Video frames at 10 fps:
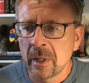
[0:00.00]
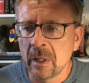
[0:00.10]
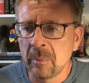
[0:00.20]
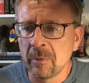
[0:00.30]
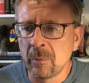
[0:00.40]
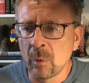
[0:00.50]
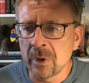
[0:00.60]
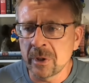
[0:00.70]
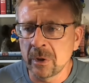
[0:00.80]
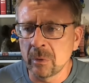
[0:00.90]
can be
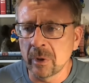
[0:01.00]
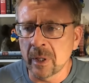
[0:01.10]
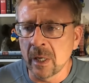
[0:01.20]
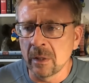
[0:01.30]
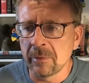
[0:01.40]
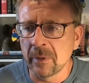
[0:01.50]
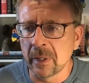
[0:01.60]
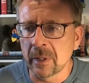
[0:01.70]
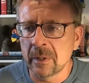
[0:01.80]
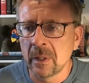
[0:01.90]
forced into the
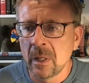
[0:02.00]
conflict.